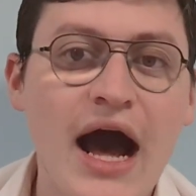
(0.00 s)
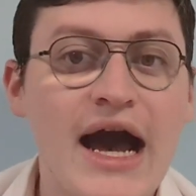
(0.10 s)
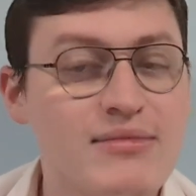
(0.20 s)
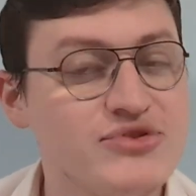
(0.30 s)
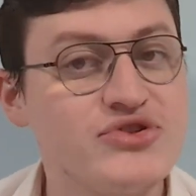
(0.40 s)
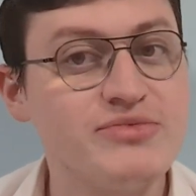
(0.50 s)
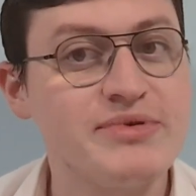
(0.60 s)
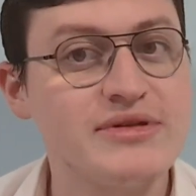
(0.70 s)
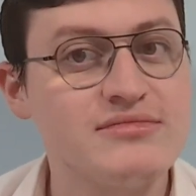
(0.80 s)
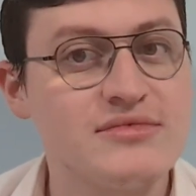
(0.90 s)
I'm
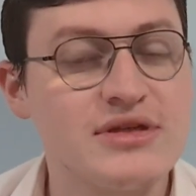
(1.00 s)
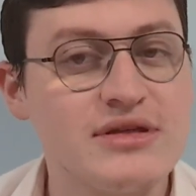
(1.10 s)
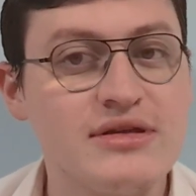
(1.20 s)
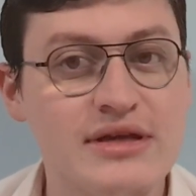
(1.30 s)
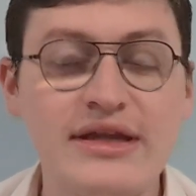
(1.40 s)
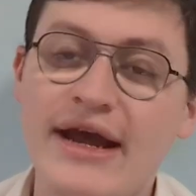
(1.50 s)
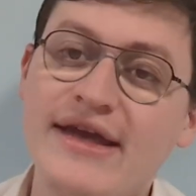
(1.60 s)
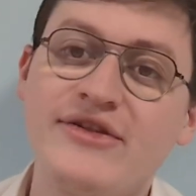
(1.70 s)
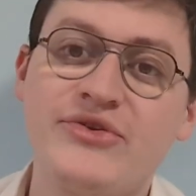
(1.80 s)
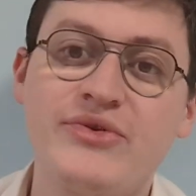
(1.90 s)
stupid and I
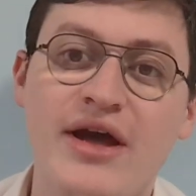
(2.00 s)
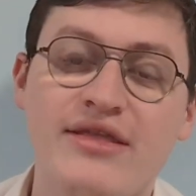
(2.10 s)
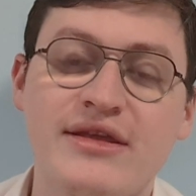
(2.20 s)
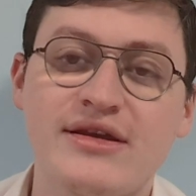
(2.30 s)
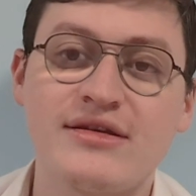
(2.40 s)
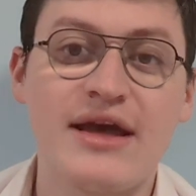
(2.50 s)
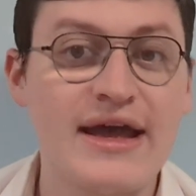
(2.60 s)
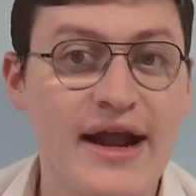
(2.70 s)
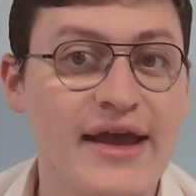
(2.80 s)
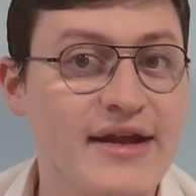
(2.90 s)
can do nothing
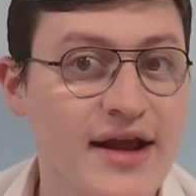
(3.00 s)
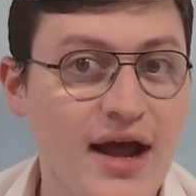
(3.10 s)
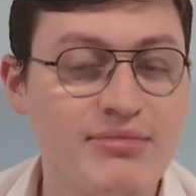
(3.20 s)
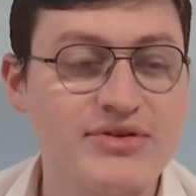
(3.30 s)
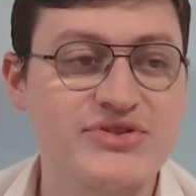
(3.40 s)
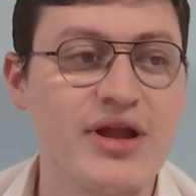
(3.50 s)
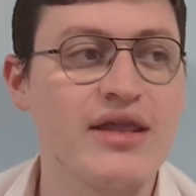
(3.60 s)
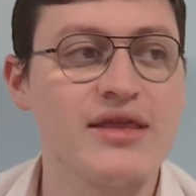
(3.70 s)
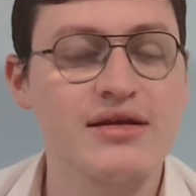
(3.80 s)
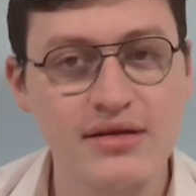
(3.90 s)
and I can accomplish
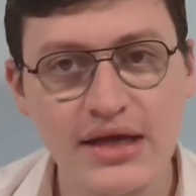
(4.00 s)
nothing.